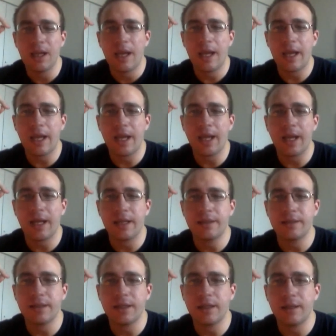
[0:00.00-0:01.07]

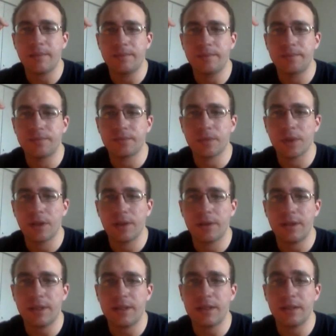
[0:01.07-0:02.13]
And
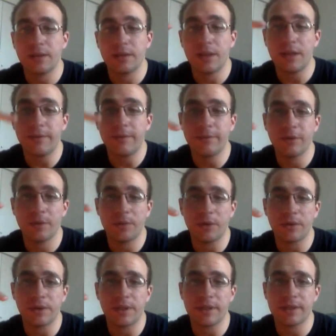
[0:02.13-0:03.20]
the lentiform
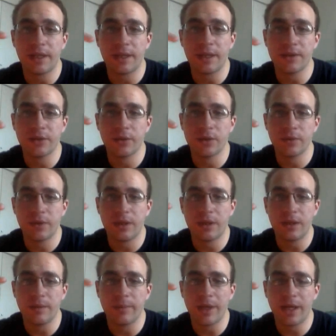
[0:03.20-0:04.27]
nucleus that has those three
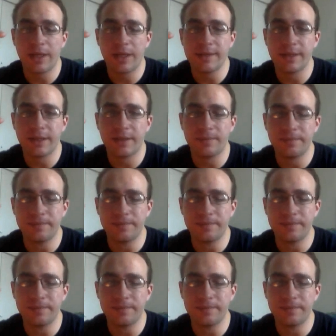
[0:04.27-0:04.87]
bodies in it,